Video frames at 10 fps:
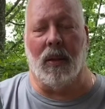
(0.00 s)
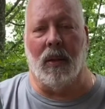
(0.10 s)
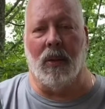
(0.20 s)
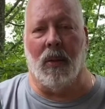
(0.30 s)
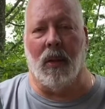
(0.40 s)

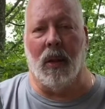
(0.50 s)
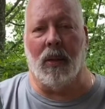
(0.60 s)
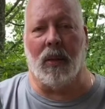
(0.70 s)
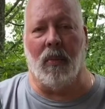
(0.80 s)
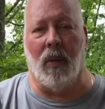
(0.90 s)
enjoying
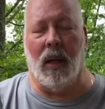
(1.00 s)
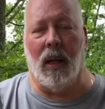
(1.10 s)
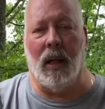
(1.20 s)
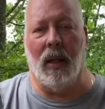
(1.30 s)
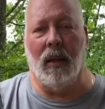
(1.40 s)
some
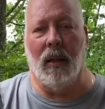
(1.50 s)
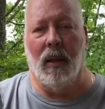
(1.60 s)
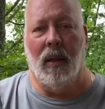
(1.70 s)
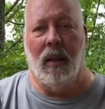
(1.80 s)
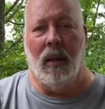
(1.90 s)
wine,
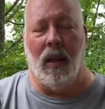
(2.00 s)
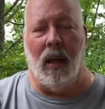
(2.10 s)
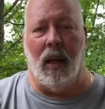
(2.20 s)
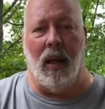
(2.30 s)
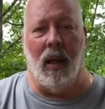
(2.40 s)

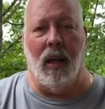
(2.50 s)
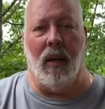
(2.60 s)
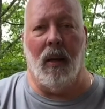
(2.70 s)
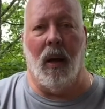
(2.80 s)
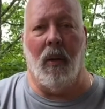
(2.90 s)

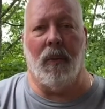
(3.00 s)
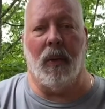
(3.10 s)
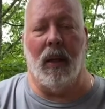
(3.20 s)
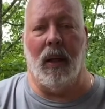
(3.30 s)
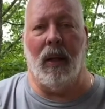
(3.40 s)
and
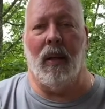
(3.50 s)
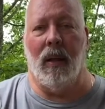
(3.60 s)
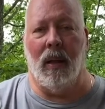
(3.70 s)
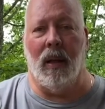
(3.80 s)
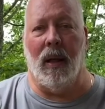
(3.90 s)
hopefully
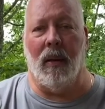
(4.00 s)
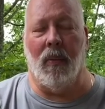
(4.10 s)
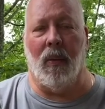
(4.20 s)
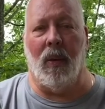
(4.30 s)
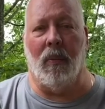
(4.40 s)
it
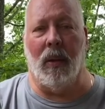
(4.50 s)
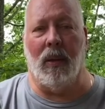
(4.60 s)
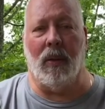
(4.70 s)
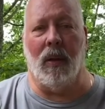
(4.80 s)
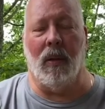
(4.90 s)
won't be
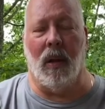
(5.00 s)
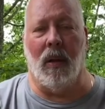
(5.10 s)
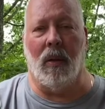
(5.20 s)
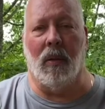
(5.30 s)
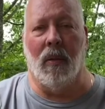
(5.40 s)
too
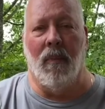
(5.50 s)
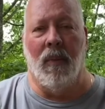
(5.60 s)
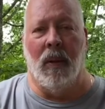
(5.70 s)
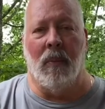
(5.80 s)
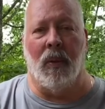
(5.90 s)
long
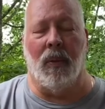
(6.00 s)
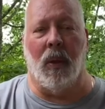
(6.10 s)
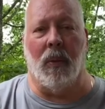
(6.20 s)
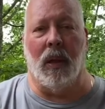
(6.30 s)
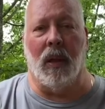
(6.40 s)
before
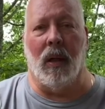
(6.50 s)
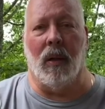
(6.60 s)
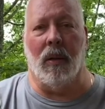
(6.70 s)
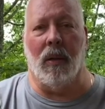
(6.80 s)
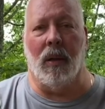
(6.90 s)
we can all
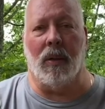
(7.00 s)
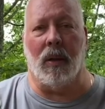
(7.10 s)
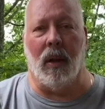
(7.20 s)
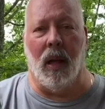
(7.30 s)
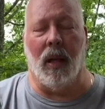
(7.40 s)
do this
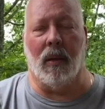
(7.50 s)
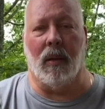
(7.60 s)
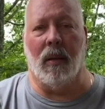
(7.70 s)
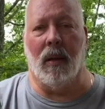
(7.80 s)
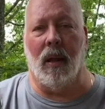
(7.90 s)
together
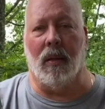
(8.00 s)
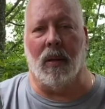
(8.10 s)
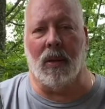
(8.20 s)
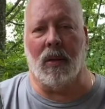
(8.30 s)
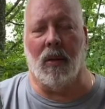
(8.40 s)
in the
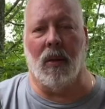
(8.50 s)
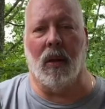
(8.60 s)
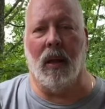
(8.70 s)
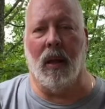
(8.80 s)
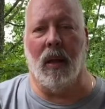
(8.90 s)
store
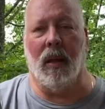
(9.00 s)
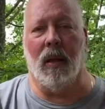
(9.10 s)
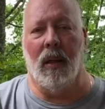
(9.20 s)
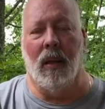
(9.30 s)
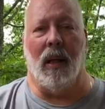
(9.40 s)
again.
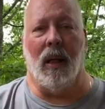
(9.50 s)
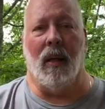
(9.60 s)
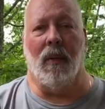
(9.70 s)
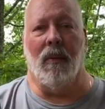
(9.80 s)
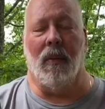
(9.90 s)

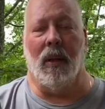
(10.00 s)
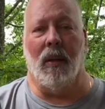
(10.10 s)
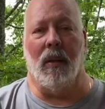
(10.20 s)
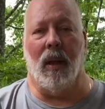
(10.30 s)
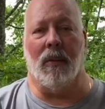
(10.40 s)
And we do
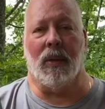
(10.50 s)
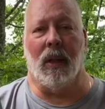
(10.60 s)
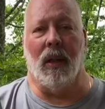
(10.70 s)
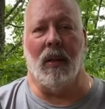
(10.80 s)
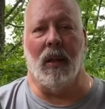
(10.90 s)
love
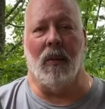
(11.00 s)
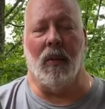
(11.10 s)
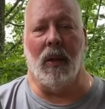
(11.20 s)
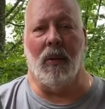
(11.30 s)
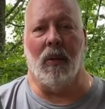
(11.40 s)
seeing you, and
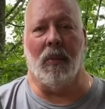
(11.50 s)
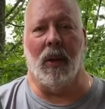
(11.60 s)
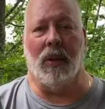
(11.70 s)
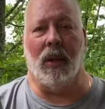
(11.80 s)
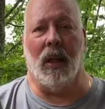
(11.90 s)
we do
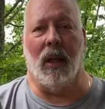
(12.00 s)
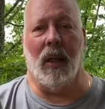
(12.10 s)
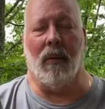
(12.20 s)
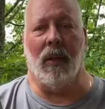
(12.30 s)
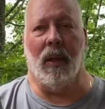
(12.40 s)
appreciate
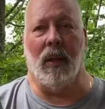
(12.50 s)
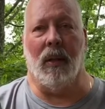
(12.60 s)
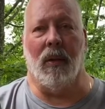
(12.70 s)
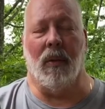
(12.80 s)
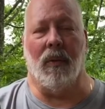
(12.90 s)
everything you
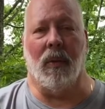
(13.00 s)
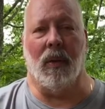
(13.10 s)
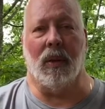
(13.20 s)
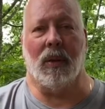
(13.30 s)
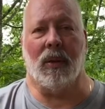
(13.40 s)
do for
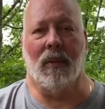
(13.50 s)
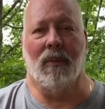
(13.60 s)
us.